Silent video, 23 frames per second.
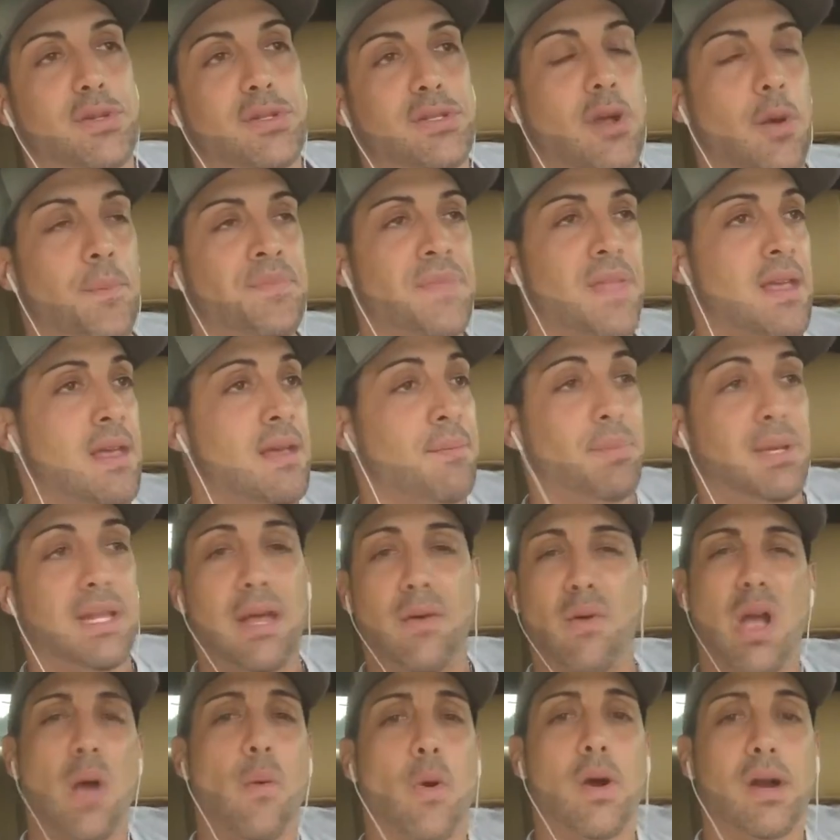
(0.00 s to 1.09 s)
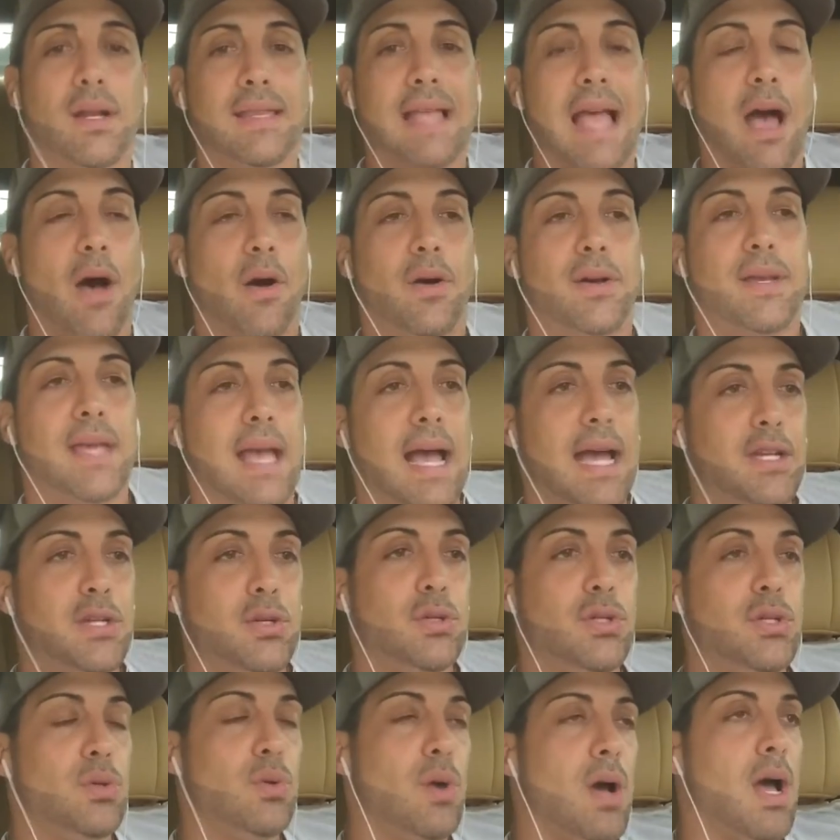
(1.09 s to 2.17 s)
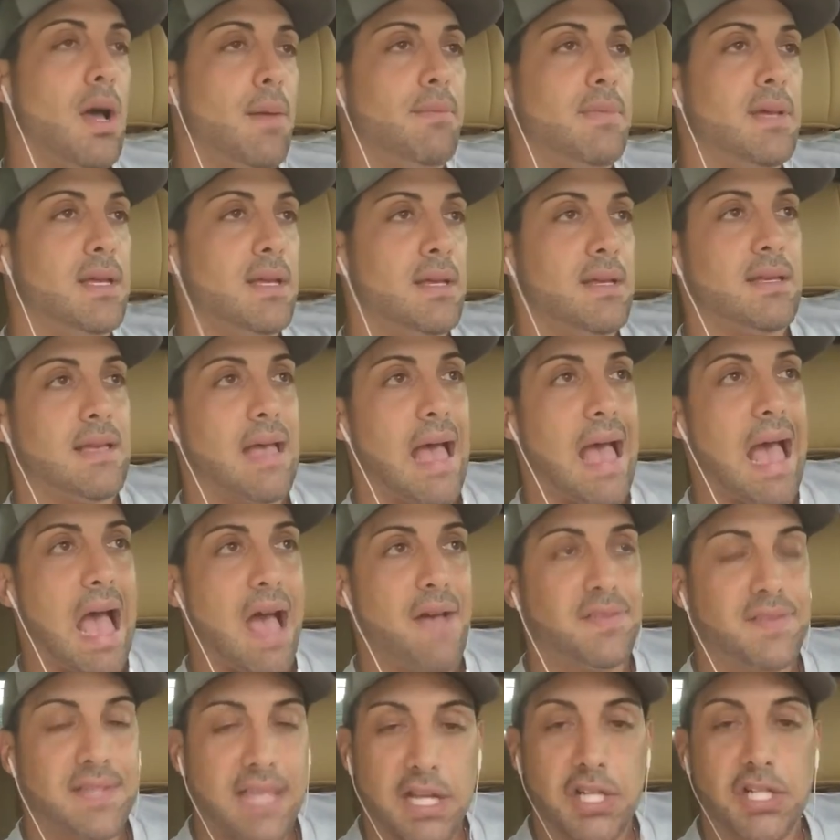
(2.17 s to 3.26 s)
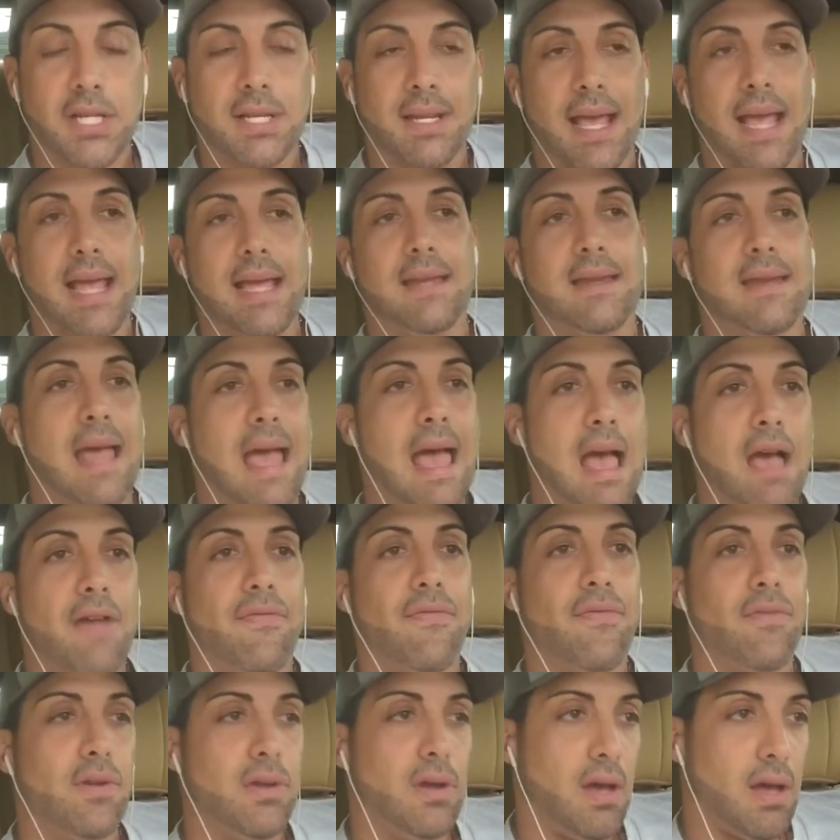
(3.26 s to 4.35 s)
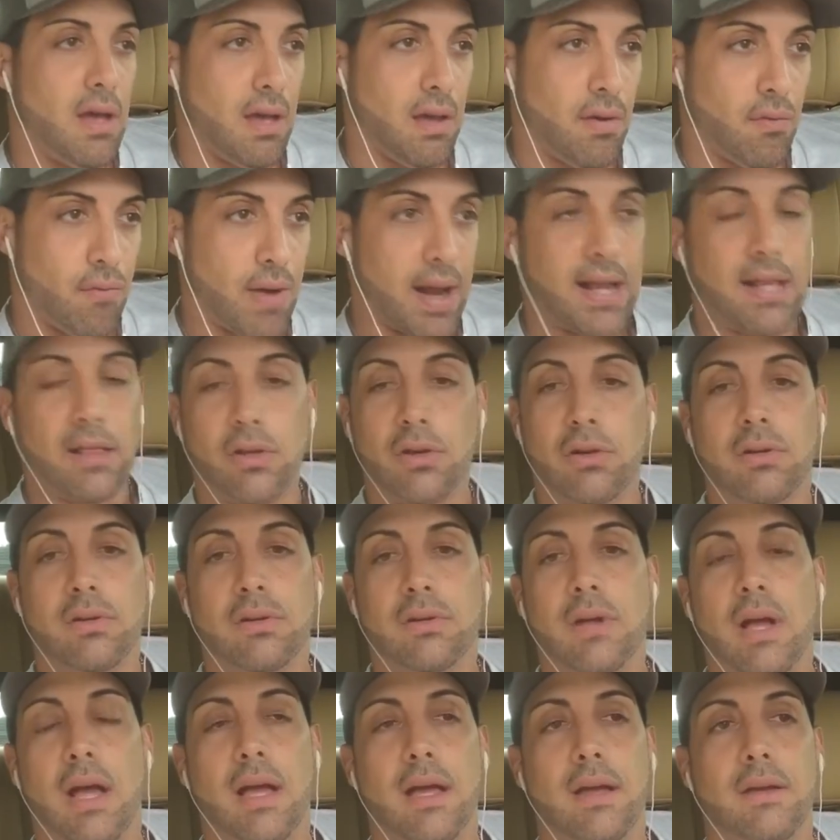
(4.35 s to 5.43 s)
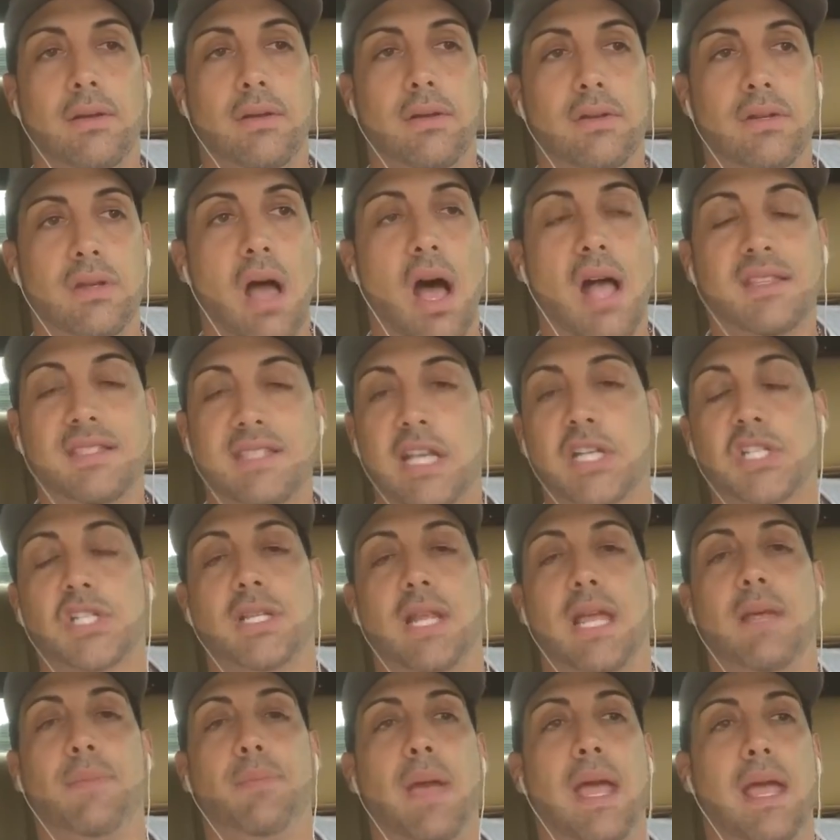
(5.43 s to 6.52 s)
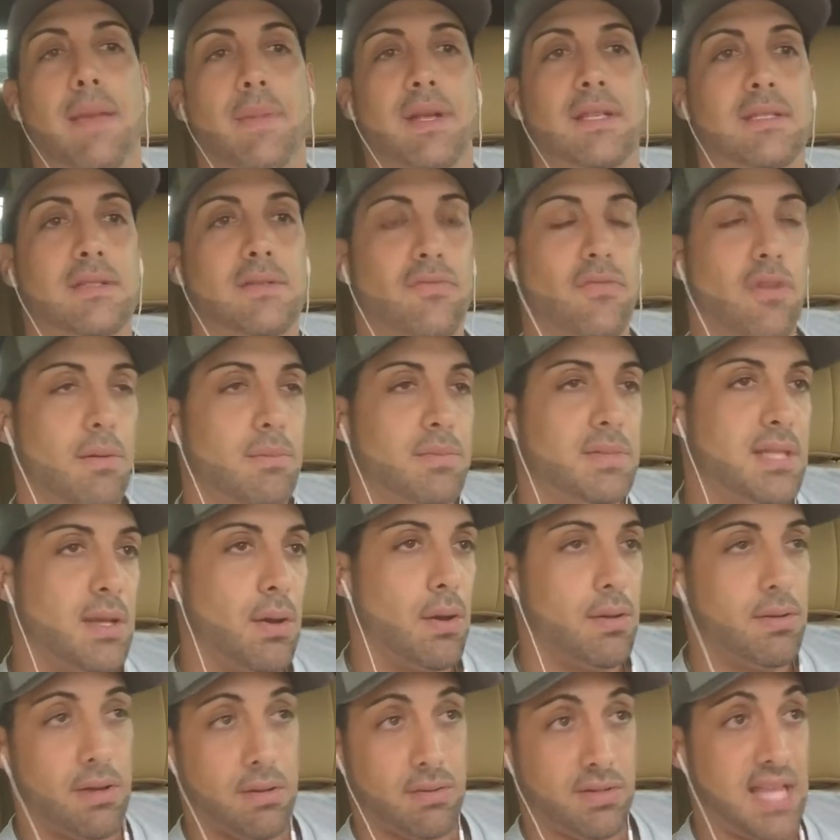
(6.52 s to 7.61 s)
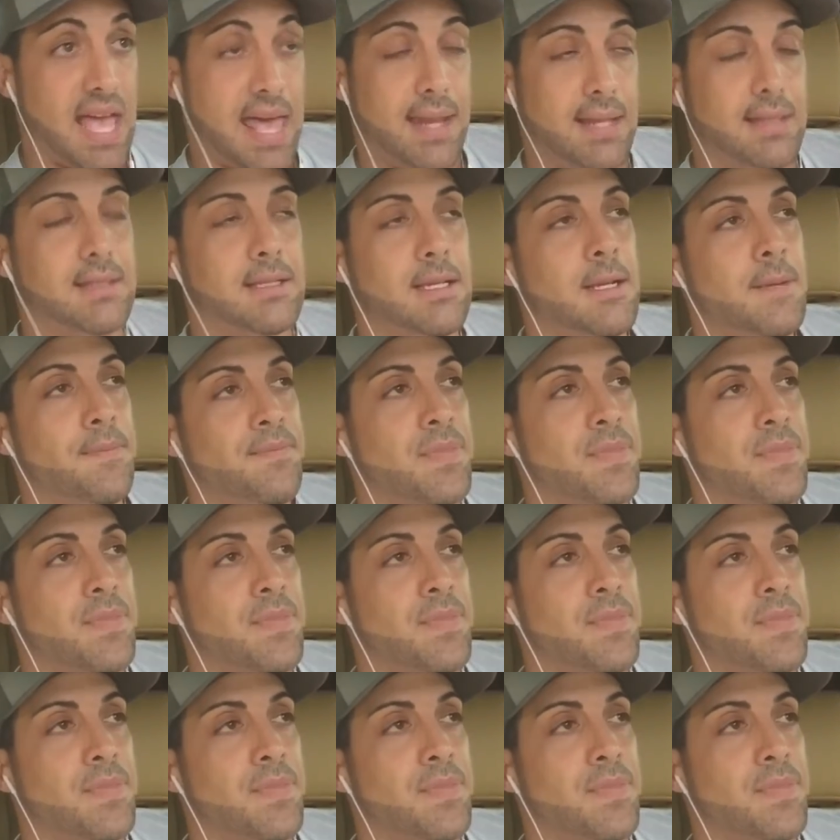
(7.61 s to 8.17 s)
So, but it worked out. Okay, I do half Section 8 and half regular non-Section 8 payments from tenants.